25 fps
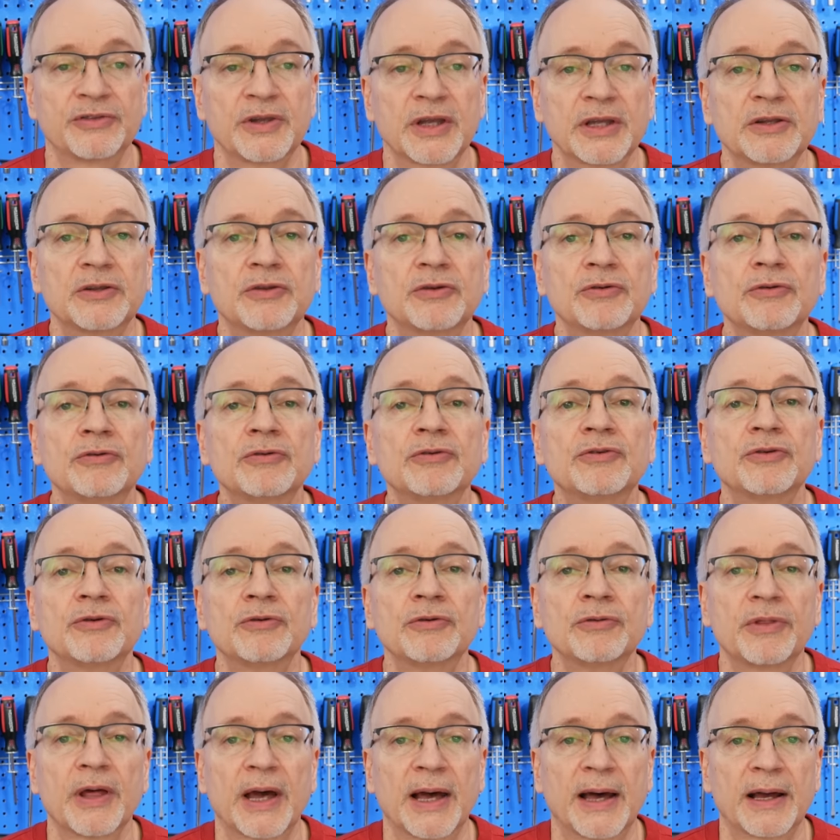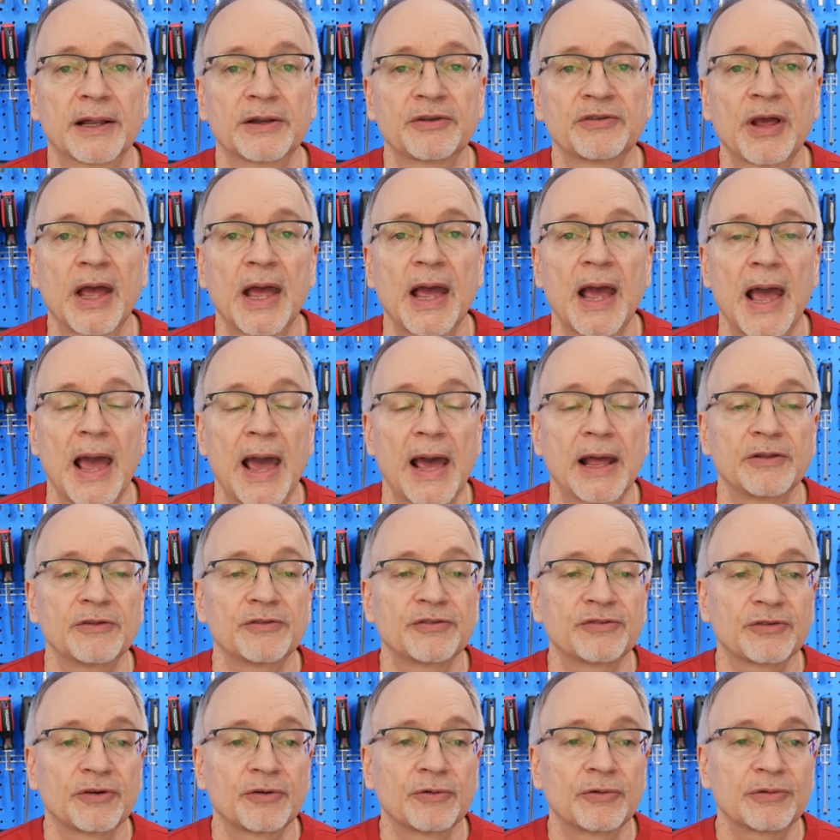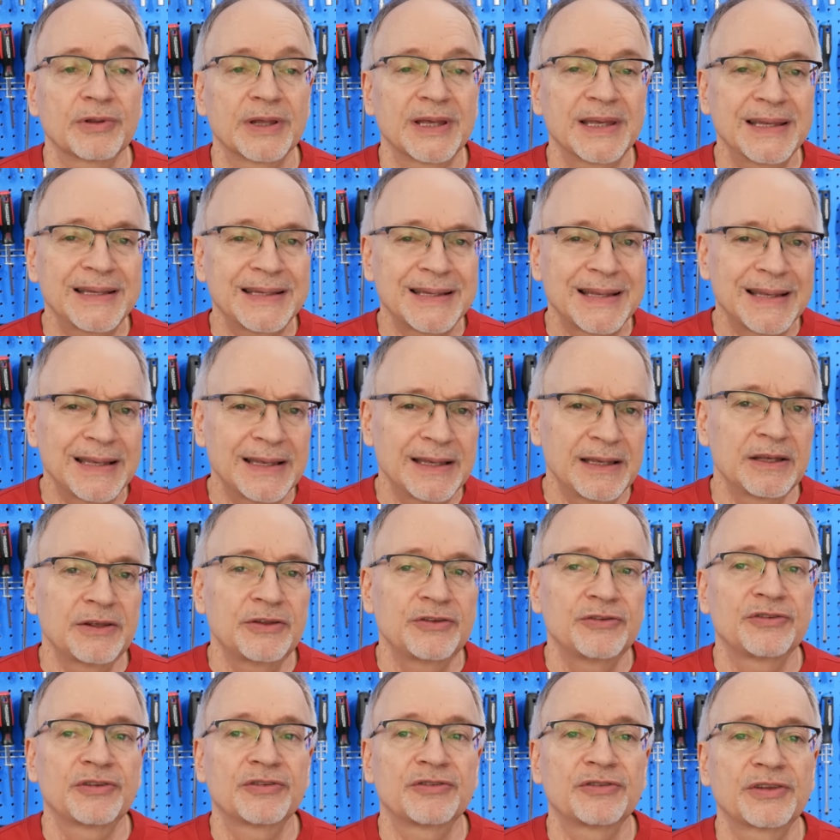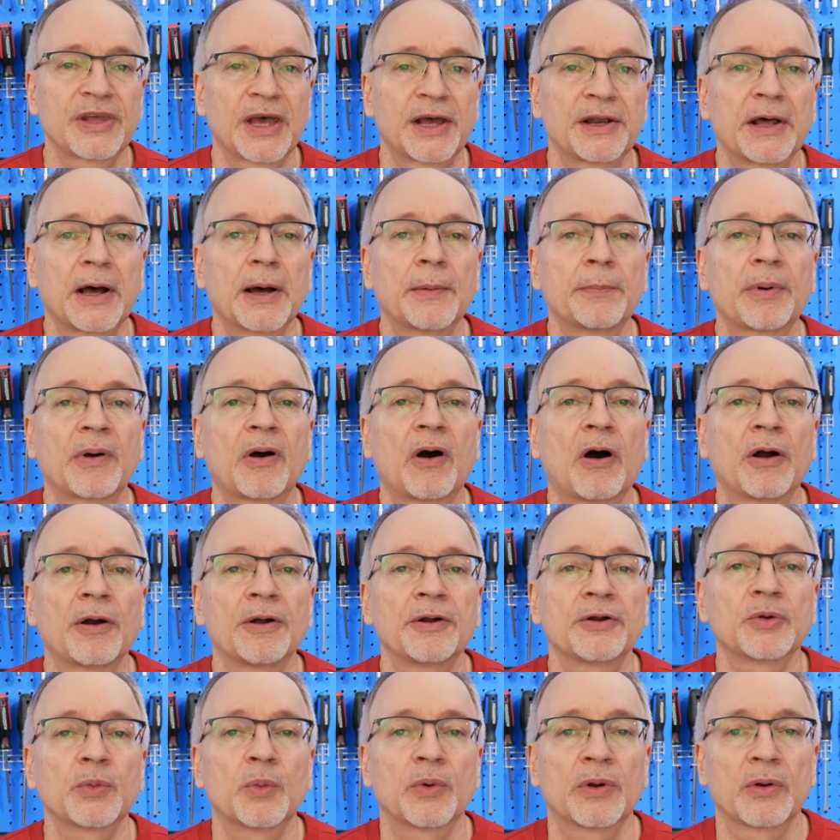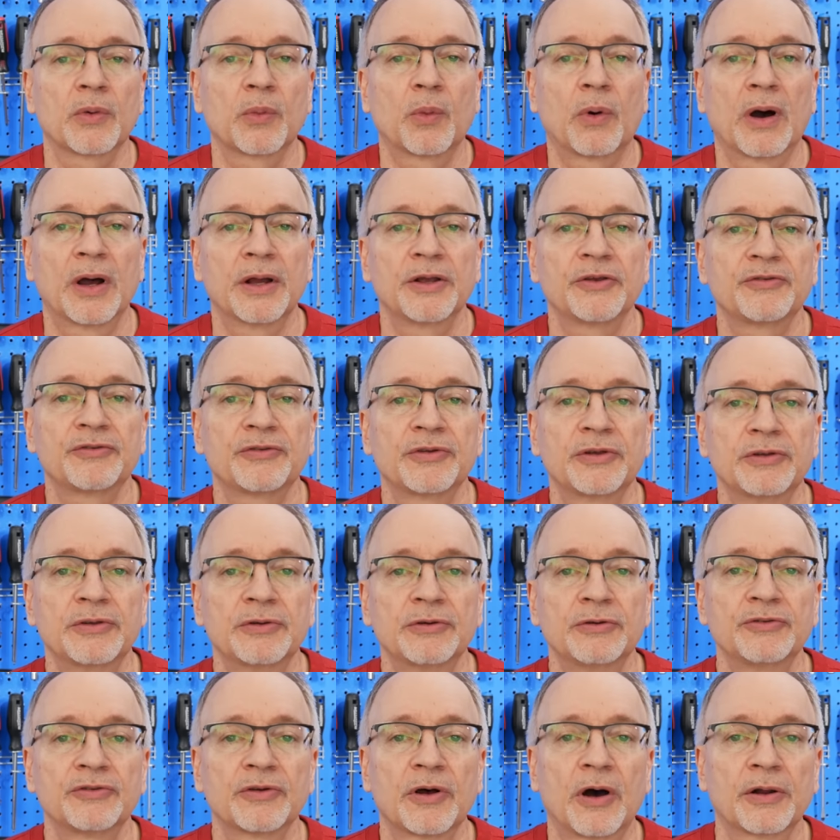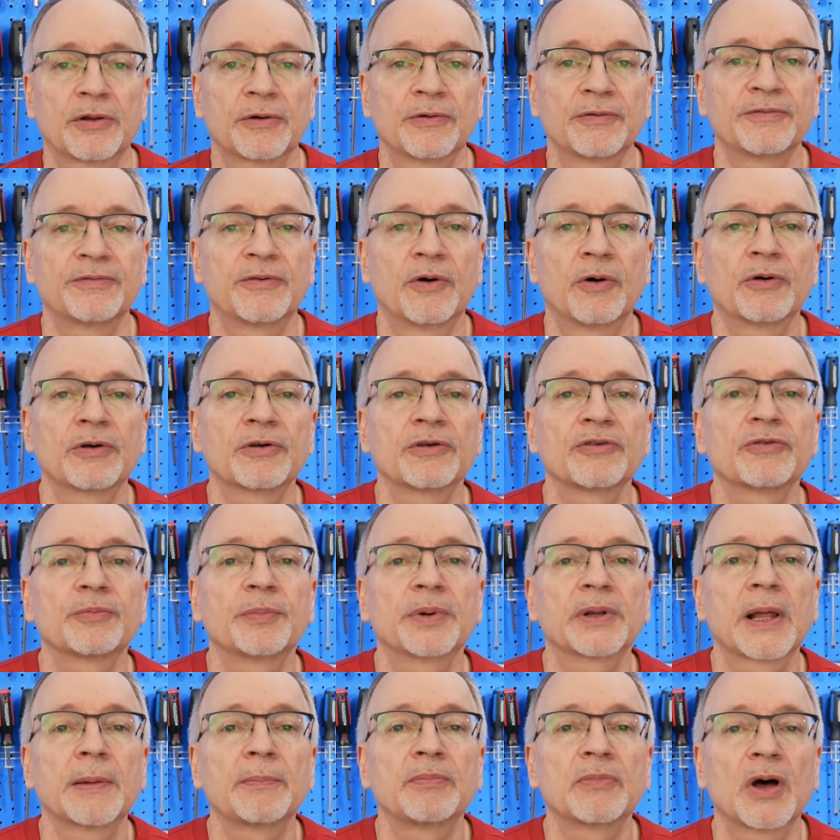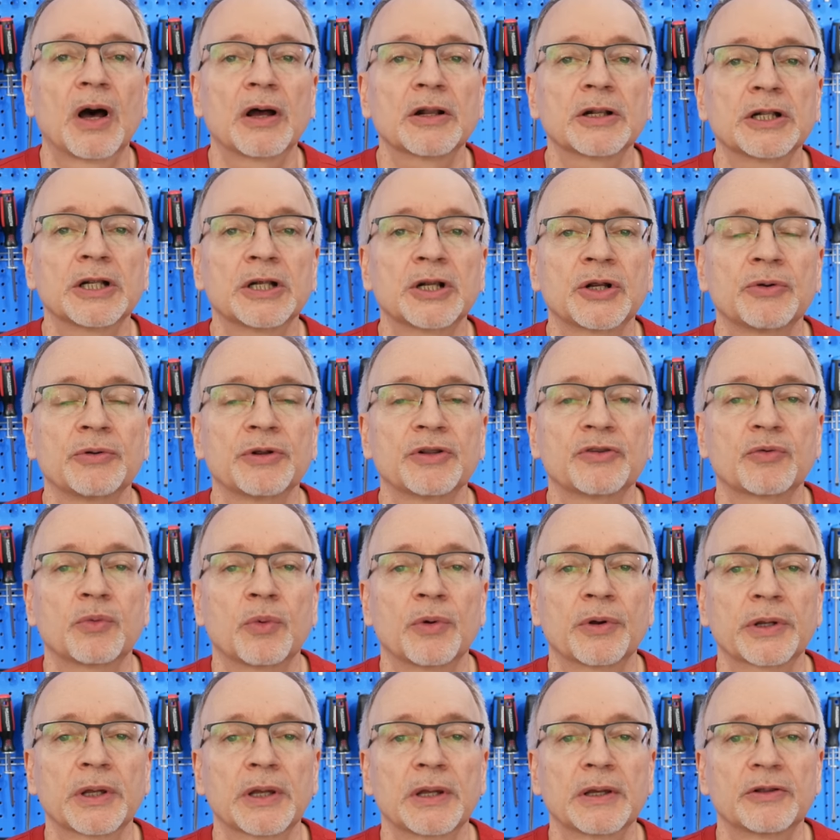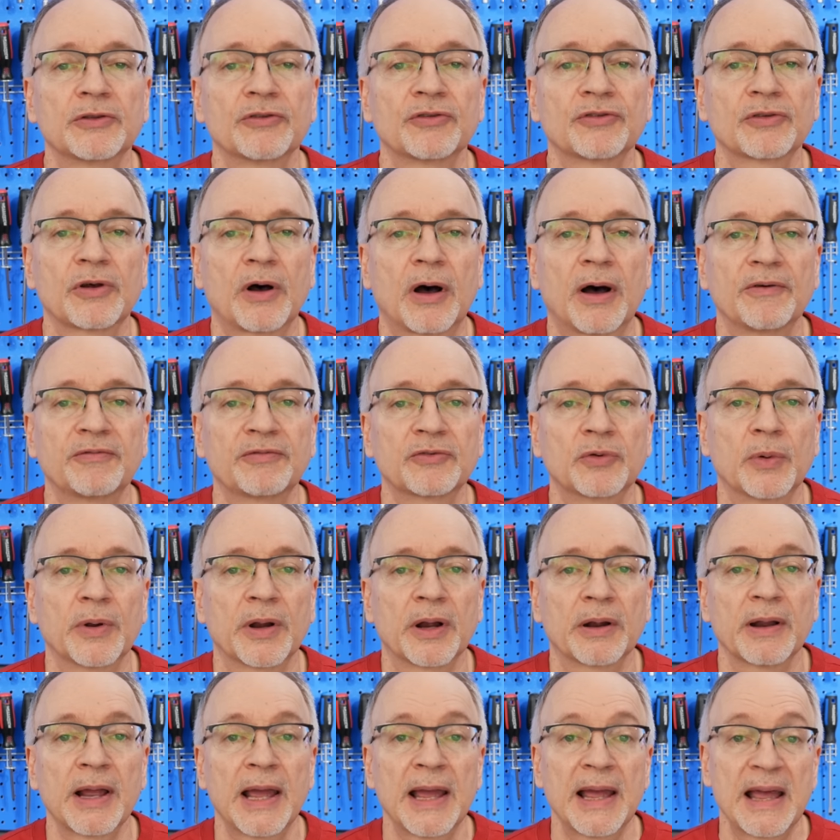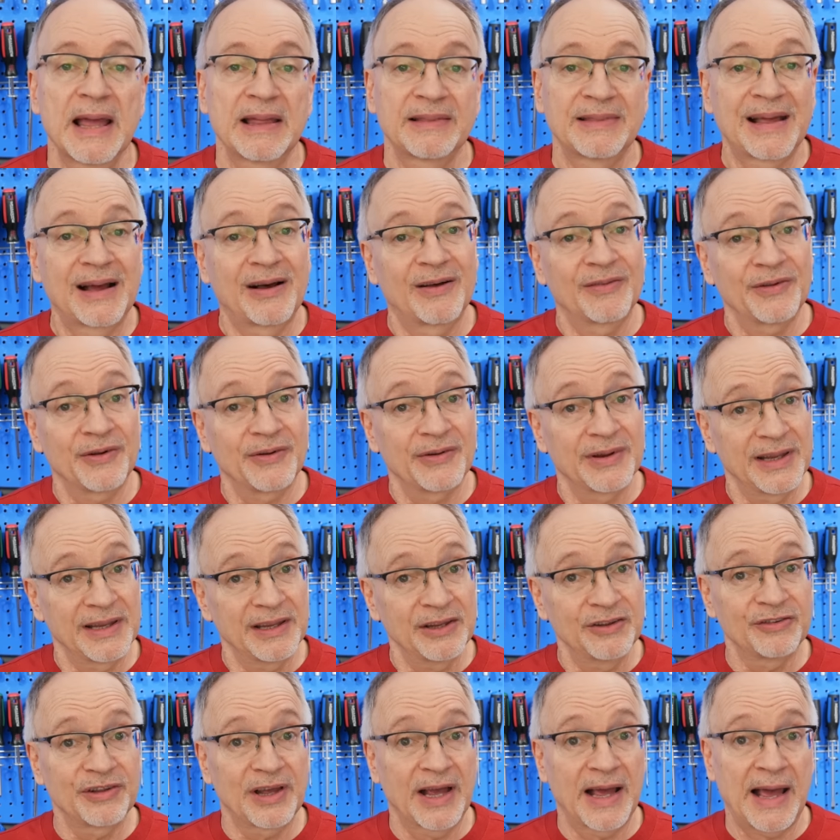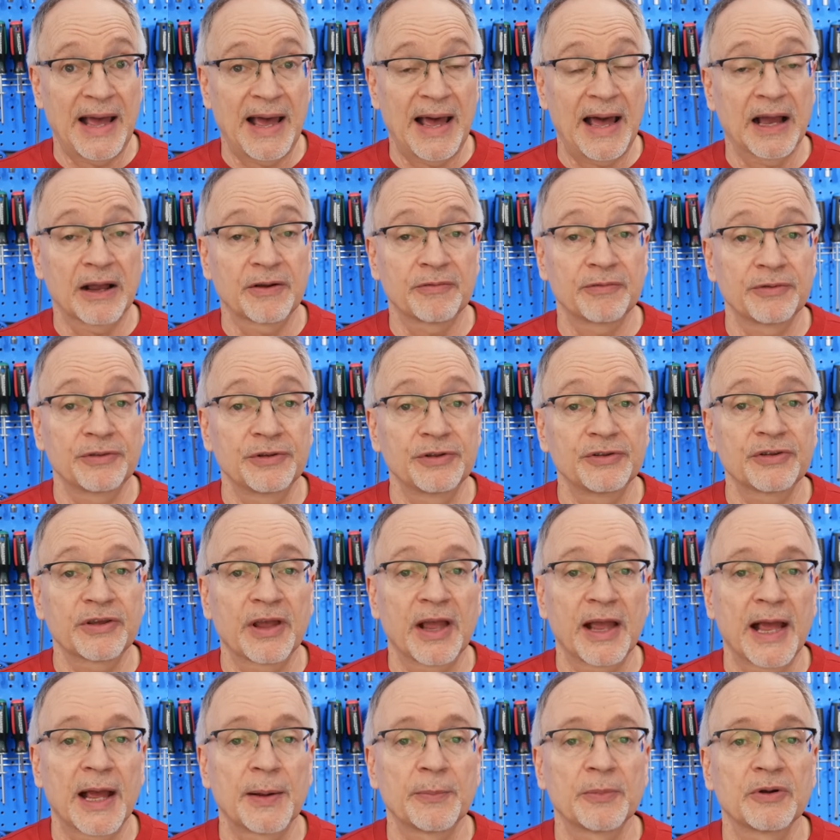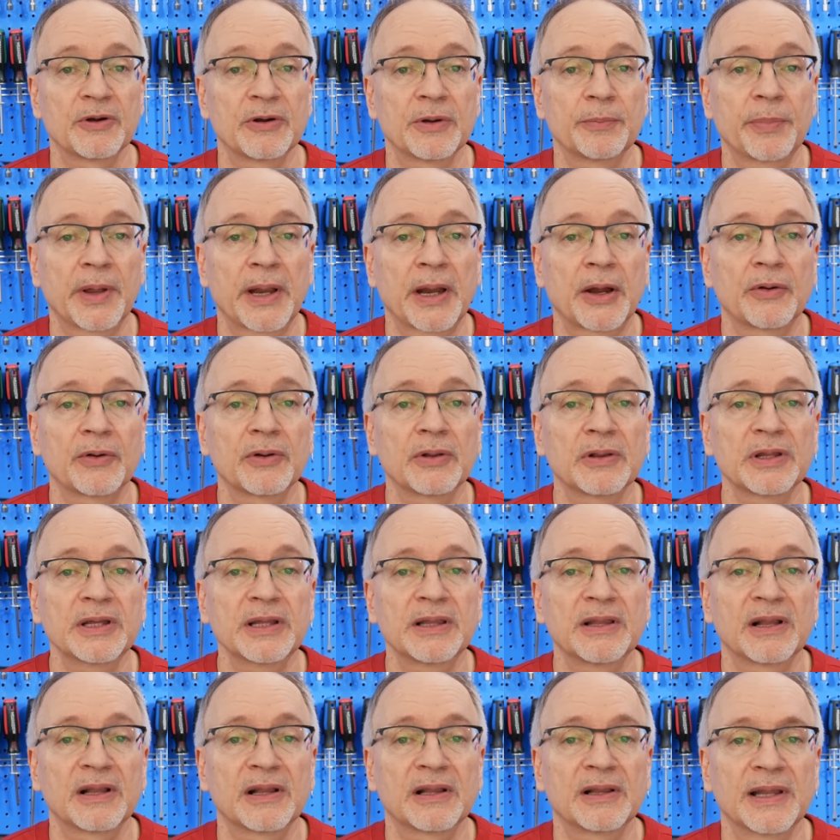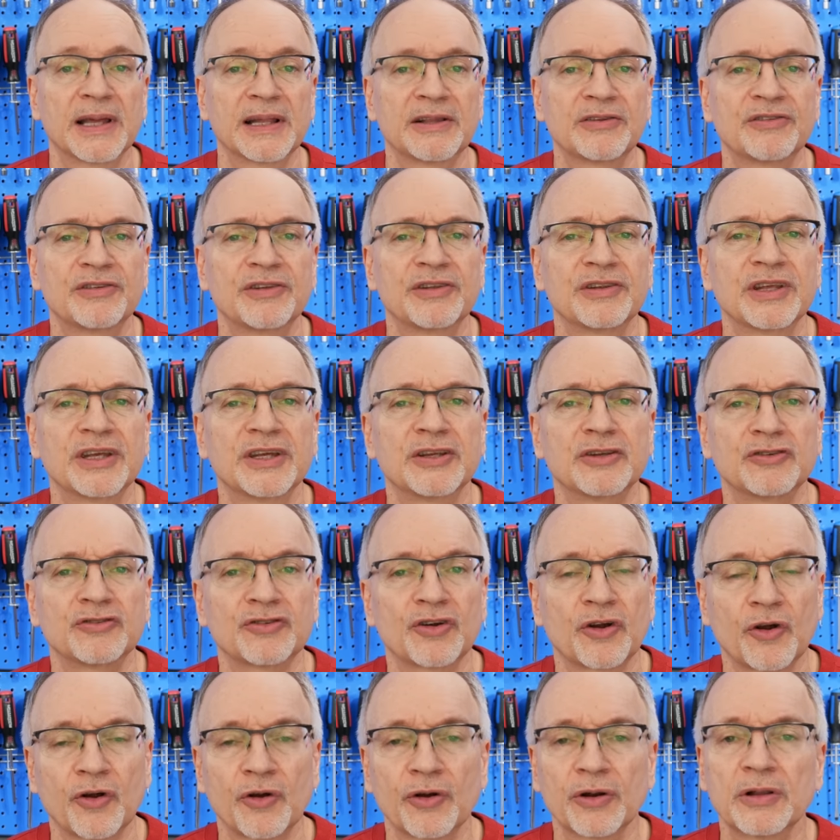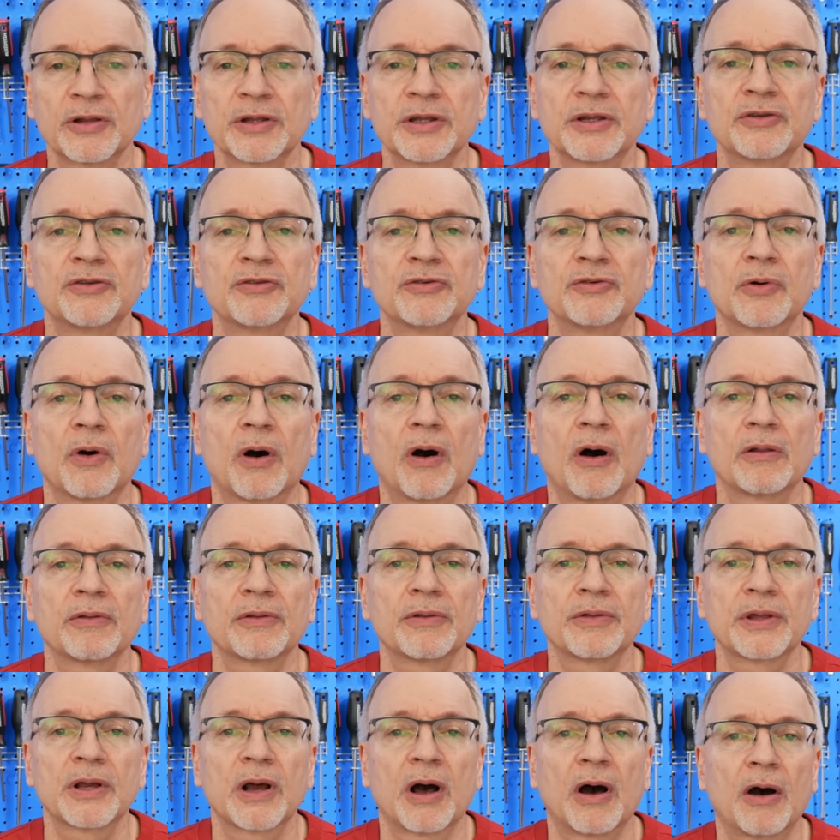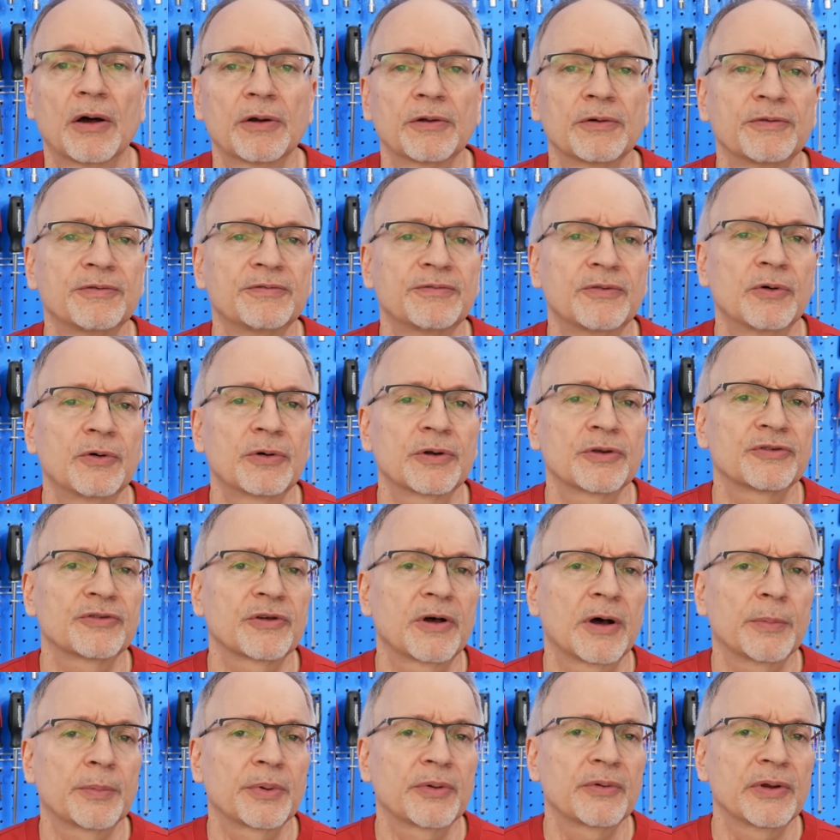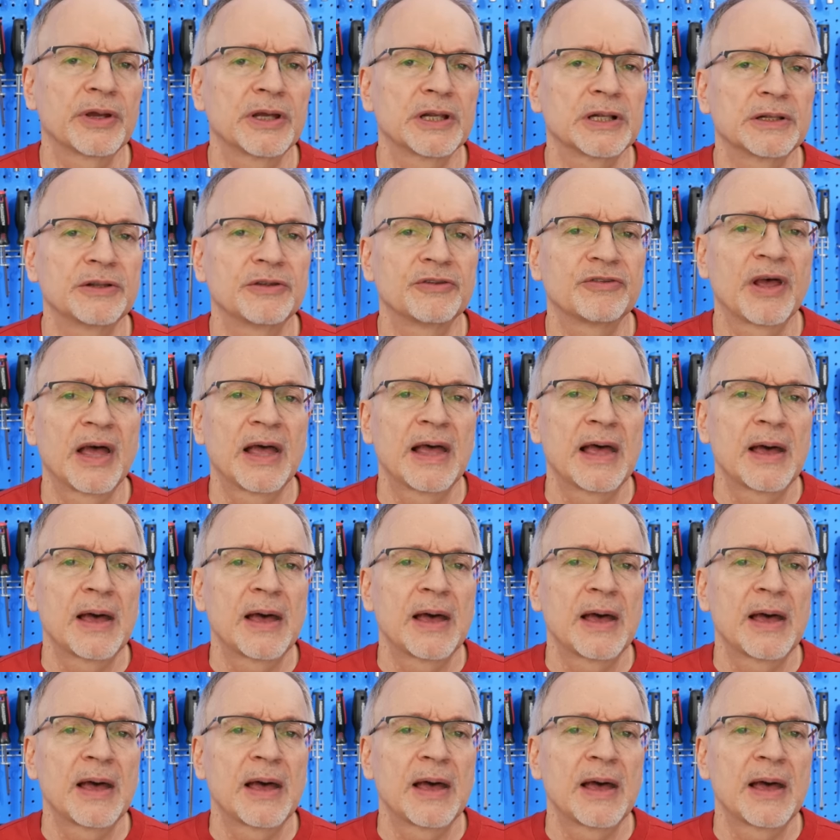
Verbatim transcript: And they do do that. And so it is set up hardware wise to use autofocus, but I'm not sure it's working in software. Now, there is a hack for this camera apparently that lets it internally do all of the autofocus operations,